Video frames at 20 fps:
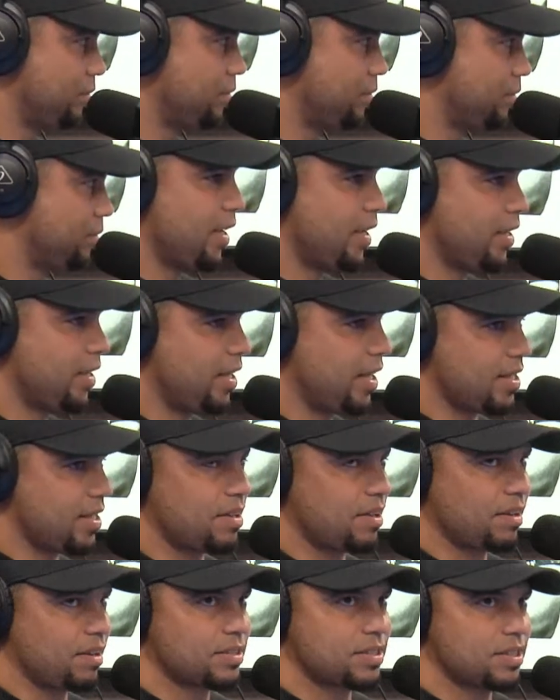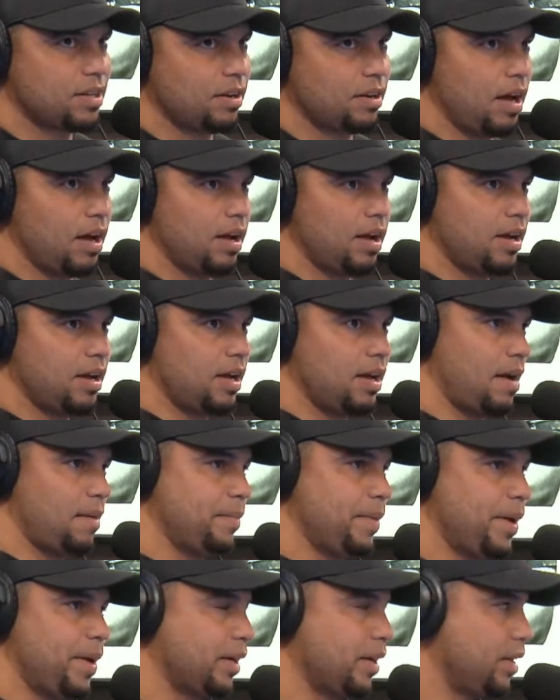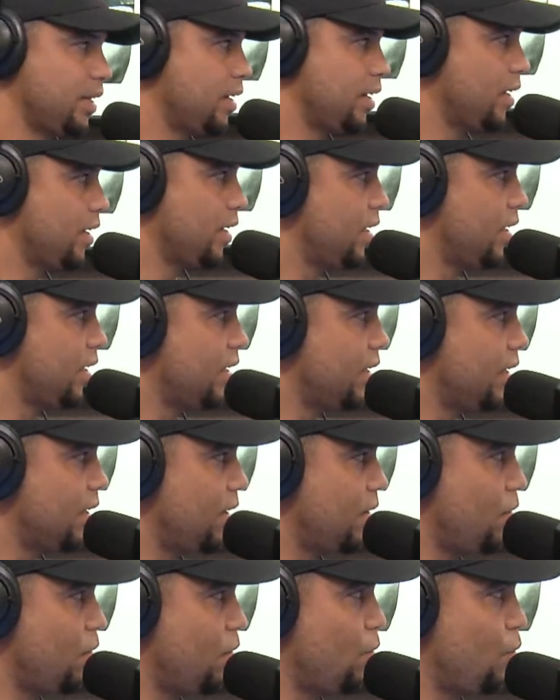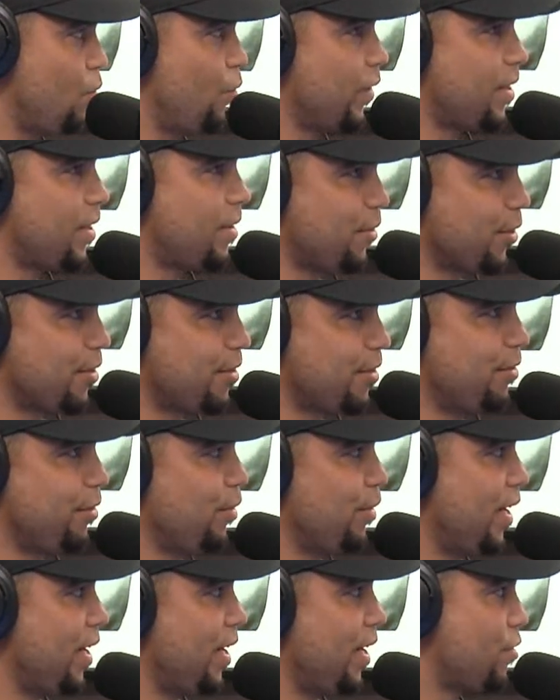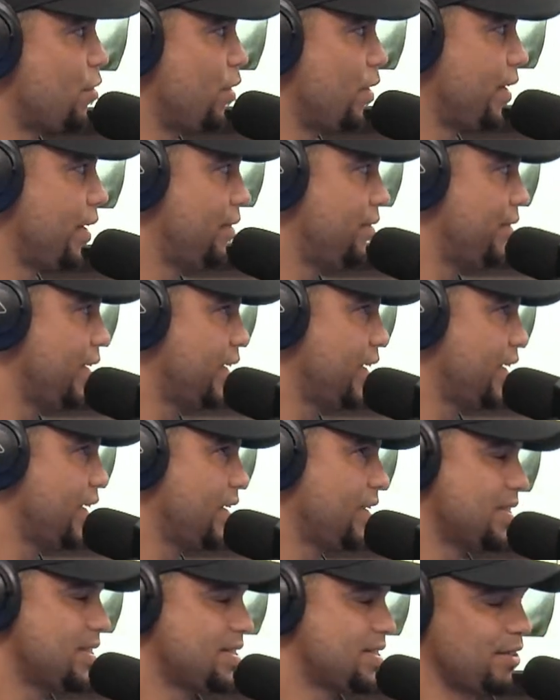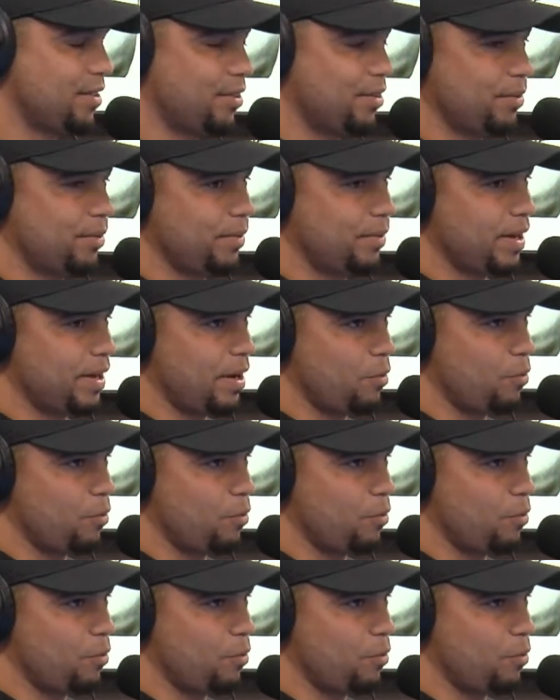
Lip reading: Yes, Doc. So I'm married with a beautiful wife called Alvana. So we